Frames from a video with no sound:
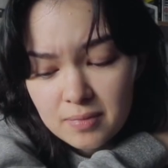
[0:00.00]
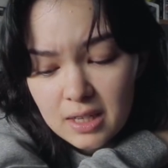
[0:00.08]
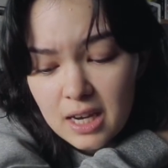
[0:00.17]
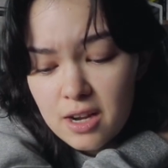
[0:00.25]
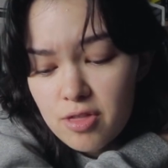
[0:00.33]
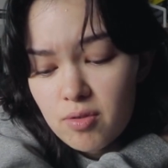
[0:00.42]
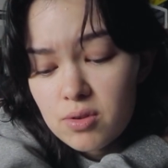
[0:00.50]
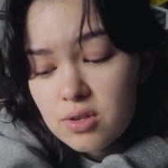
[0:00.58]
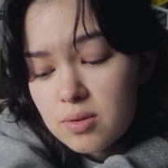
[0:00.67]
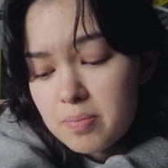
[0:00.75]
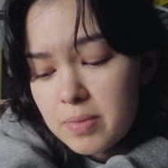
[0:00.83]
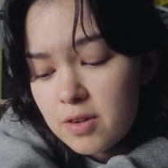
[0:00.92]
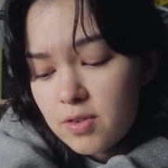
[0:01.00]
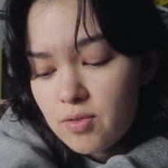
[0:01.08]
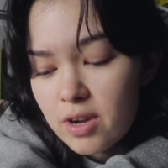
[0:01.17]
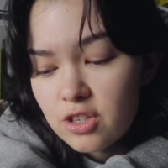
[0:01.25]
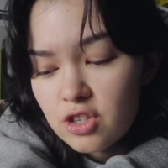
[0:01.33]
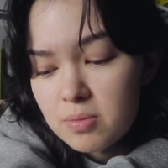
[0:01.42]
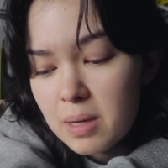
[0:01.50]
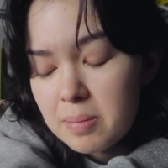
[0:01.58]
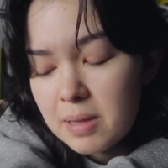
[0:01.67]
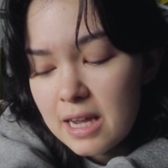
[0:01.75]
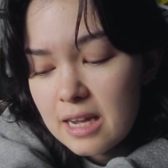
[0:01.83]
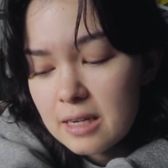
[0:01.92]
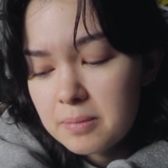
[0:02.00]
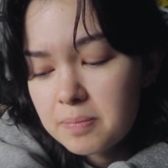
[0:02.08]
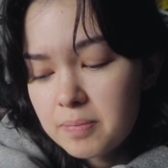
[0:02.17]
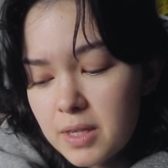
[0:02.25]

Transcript: Kind of throws a bit of a wrench in my plan.